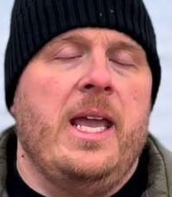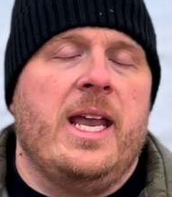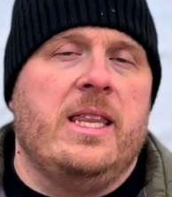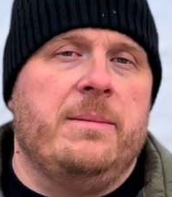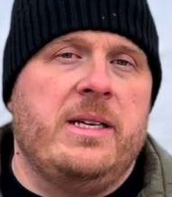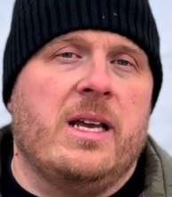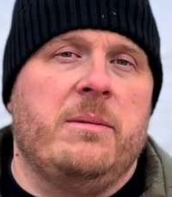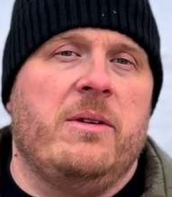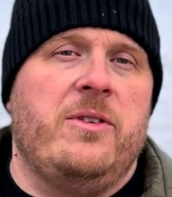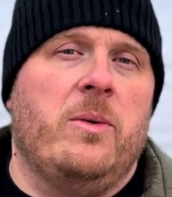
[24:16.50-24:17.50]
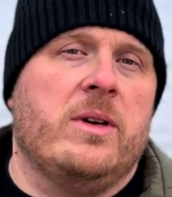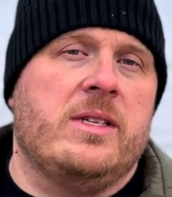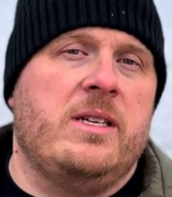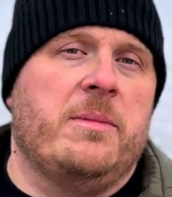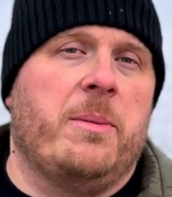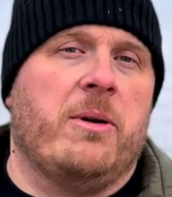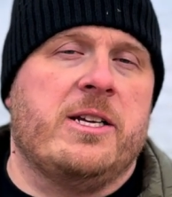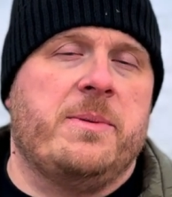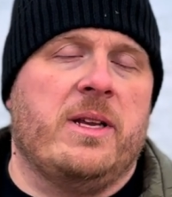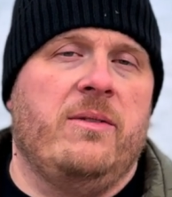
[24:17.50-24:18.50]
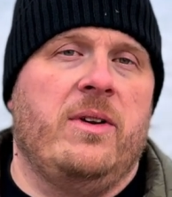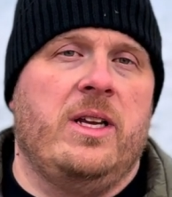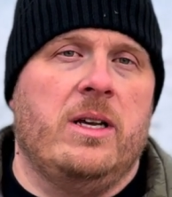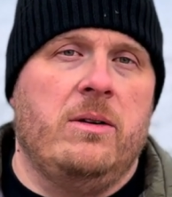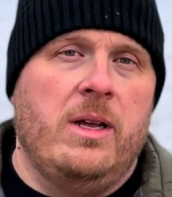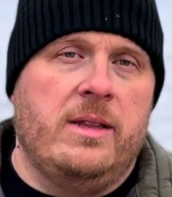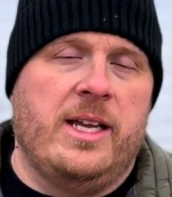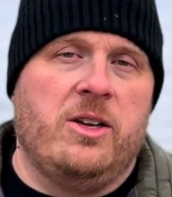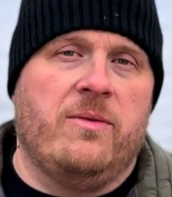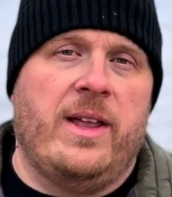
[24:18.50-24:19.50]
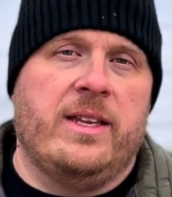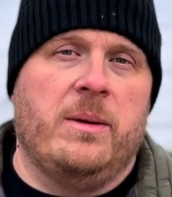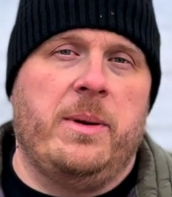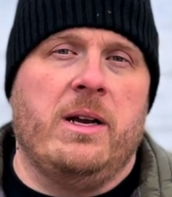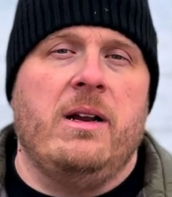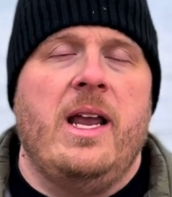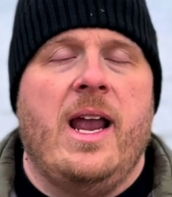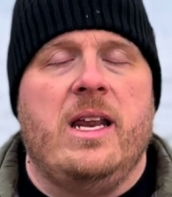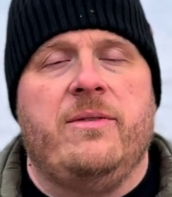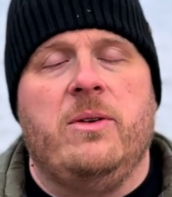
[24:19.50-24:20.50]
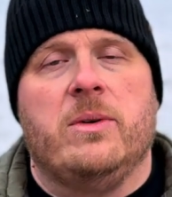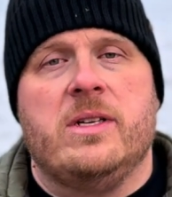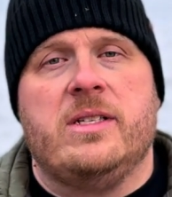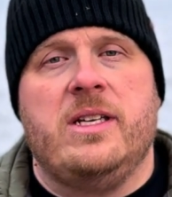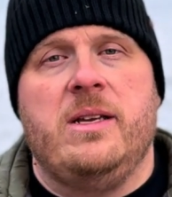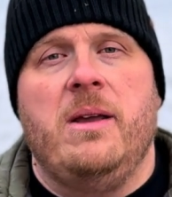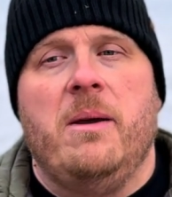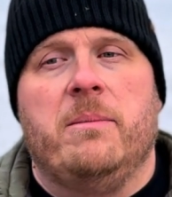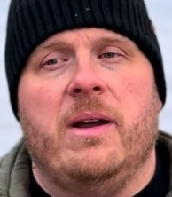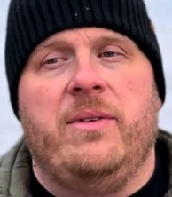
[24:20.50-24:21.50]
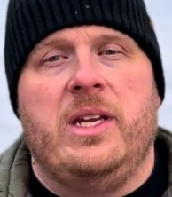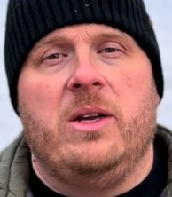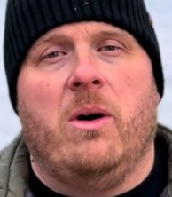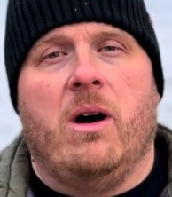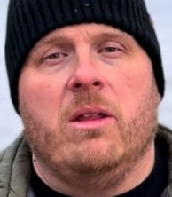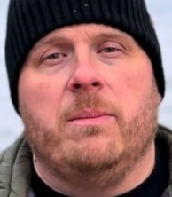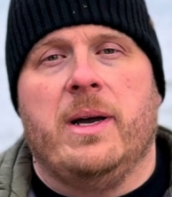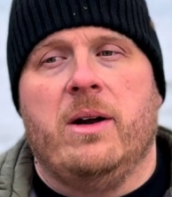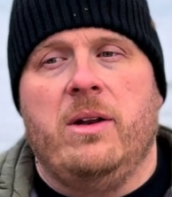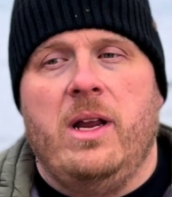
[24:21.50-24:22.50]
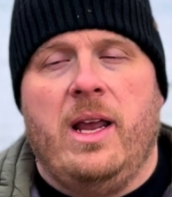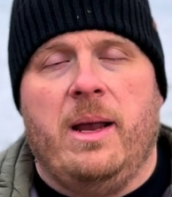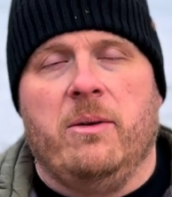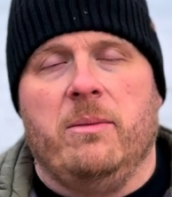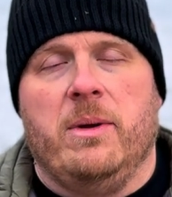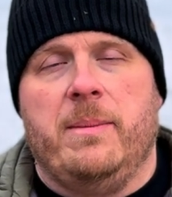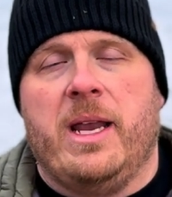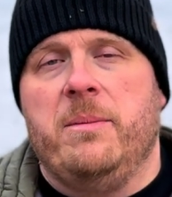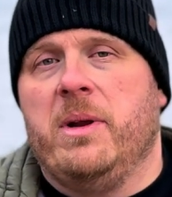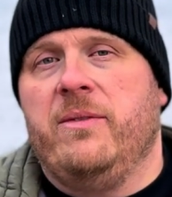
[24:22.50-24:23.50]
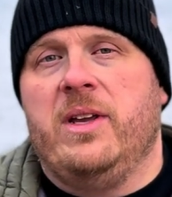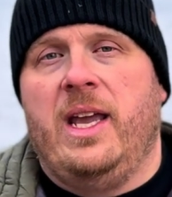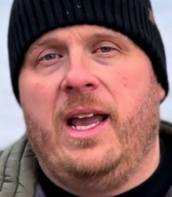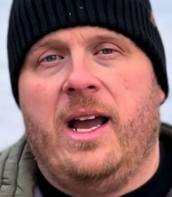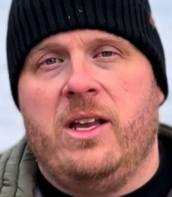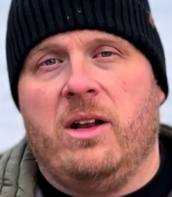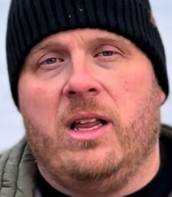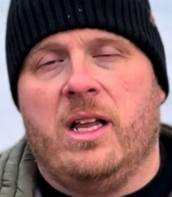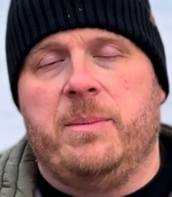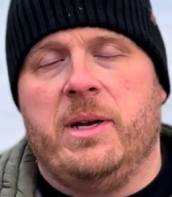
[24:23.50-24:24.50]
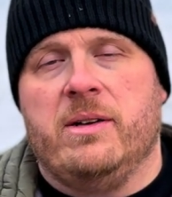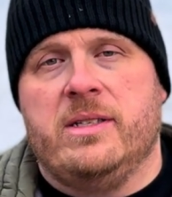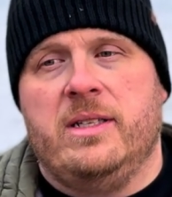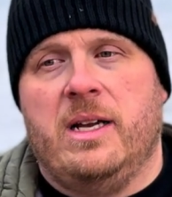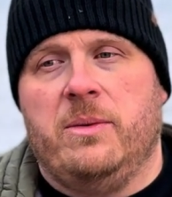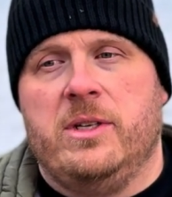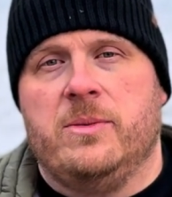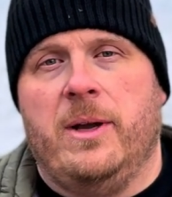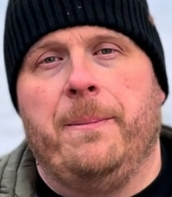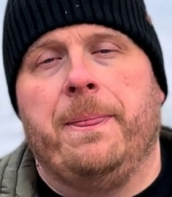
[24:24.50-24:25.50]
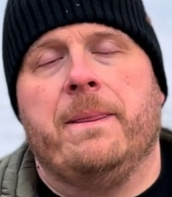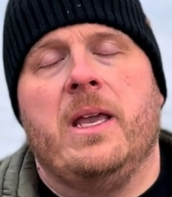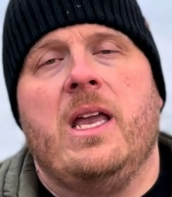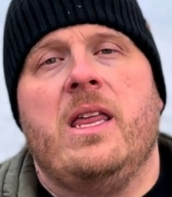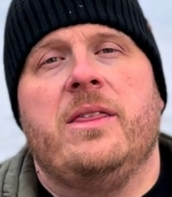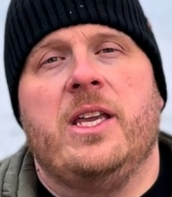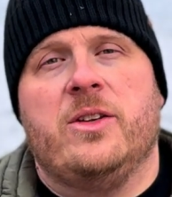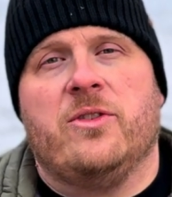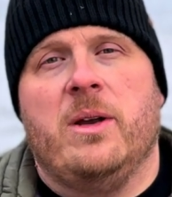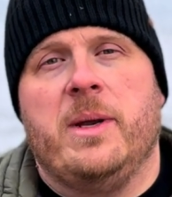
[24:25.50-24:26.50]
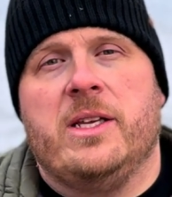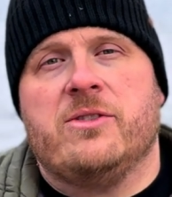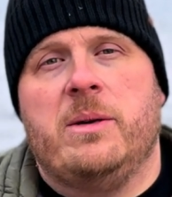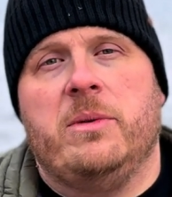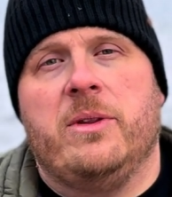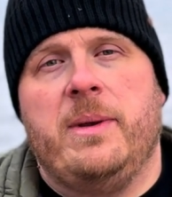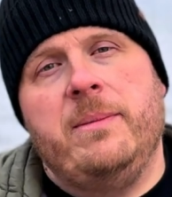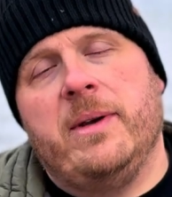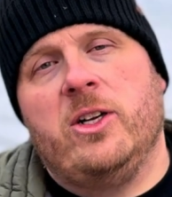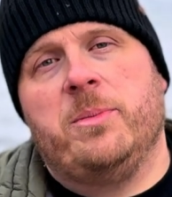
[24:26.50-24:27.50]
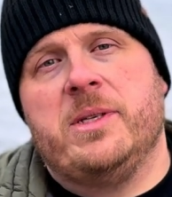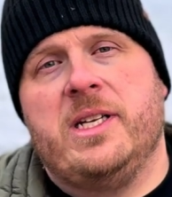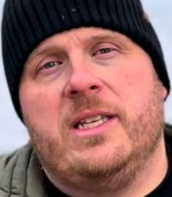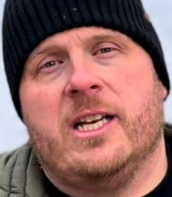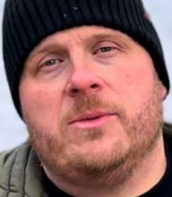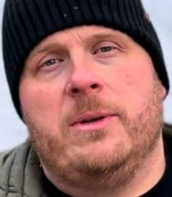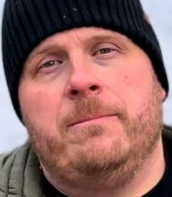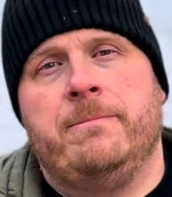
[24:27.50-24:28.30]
In the meantime, if you want to see my prospecting video, that you can find that up here. And if you want to see my video all about making money via AI, you can click up here and see that one as well. Thanks for coming on this ramble with me, and I hope to see you on the next one.